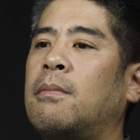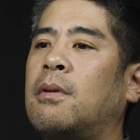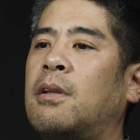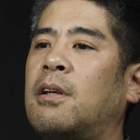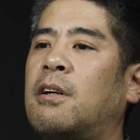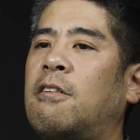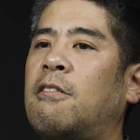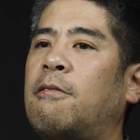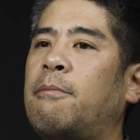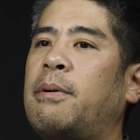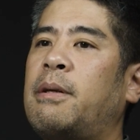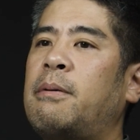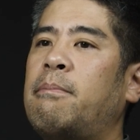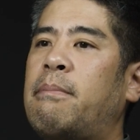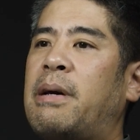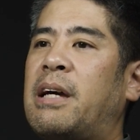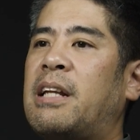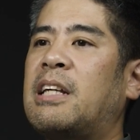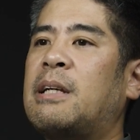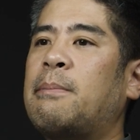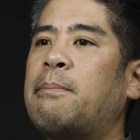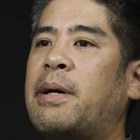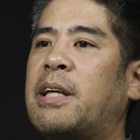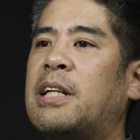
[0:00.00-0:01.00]
There have been
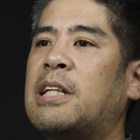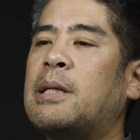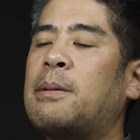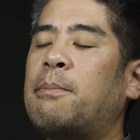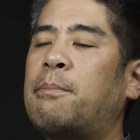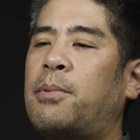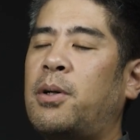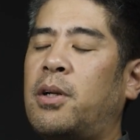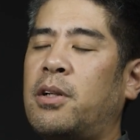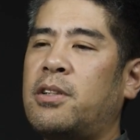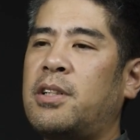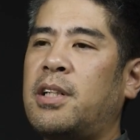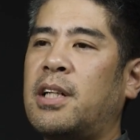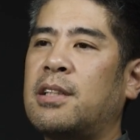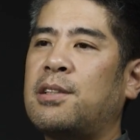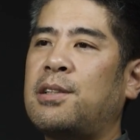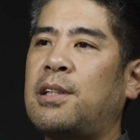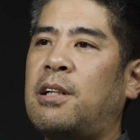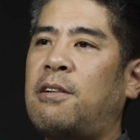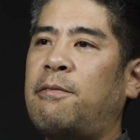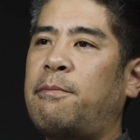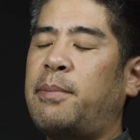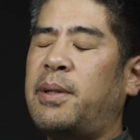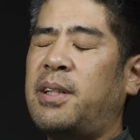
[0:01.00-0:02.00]
many, many projects
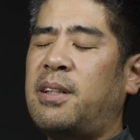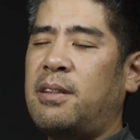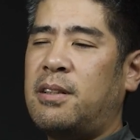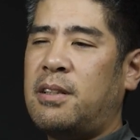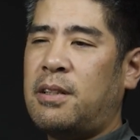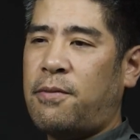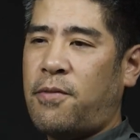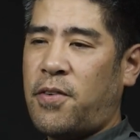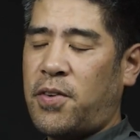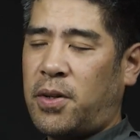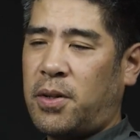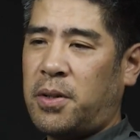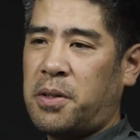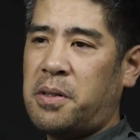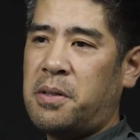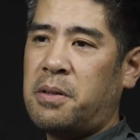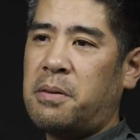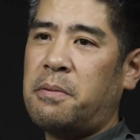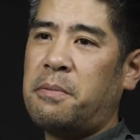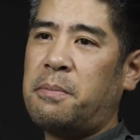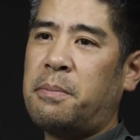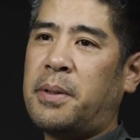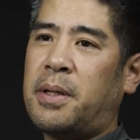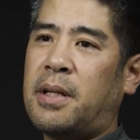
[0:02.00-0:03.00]
that have been difficult,
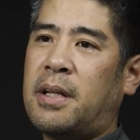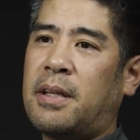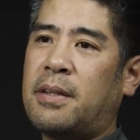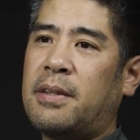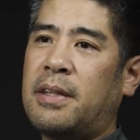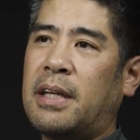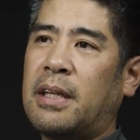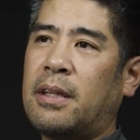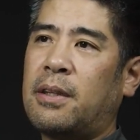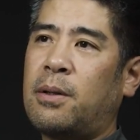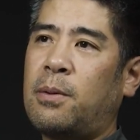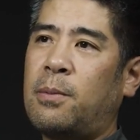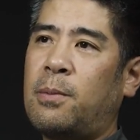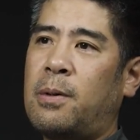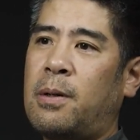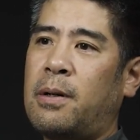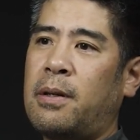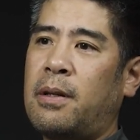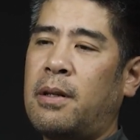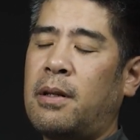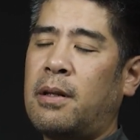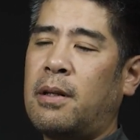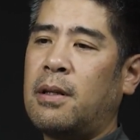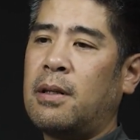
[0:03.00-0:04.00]
but I think the
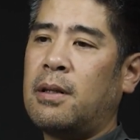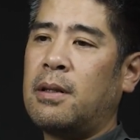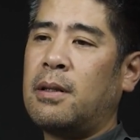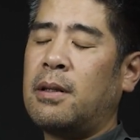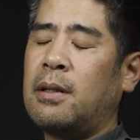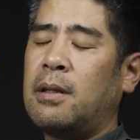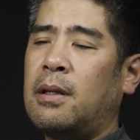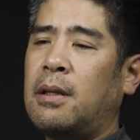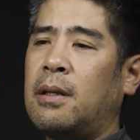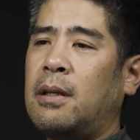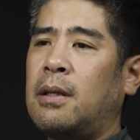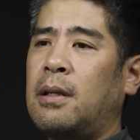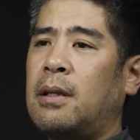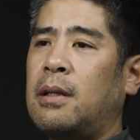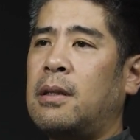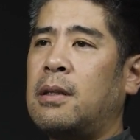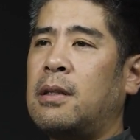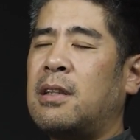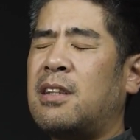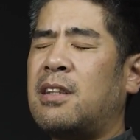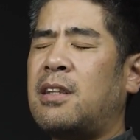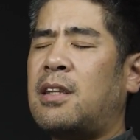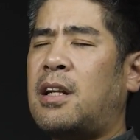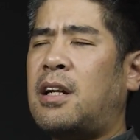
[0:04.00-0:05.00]
one
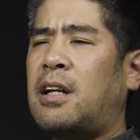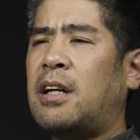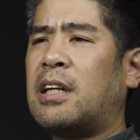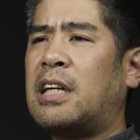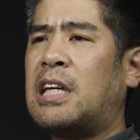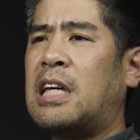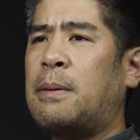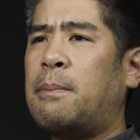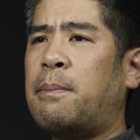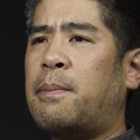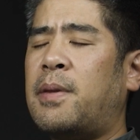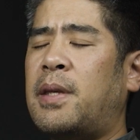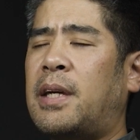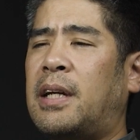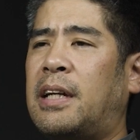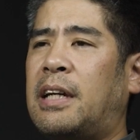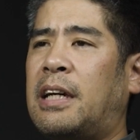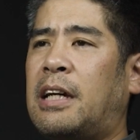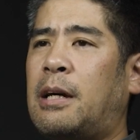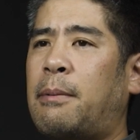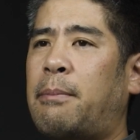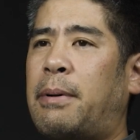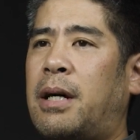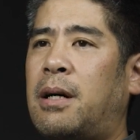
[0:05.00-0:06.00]
that I keep
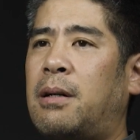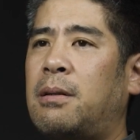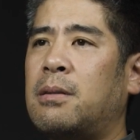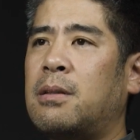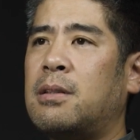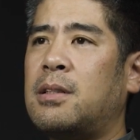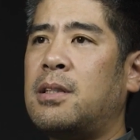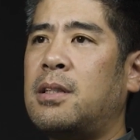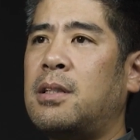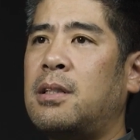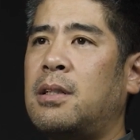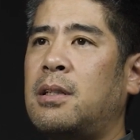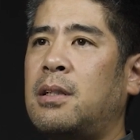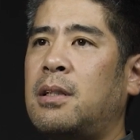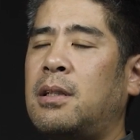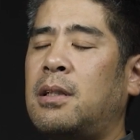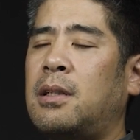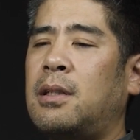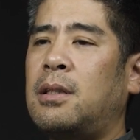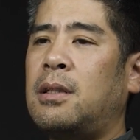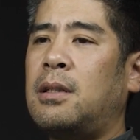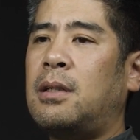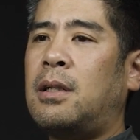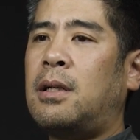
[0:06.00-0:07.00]
thinking about,
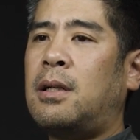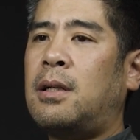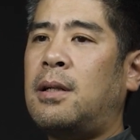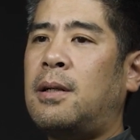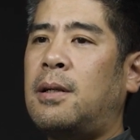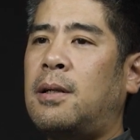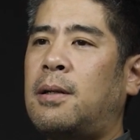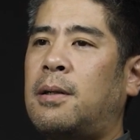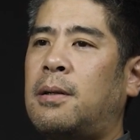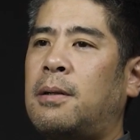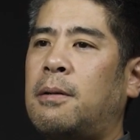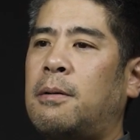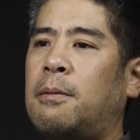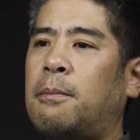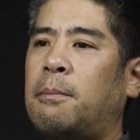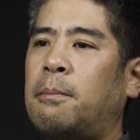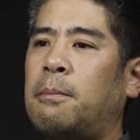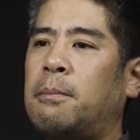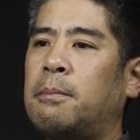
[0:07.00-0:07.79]
I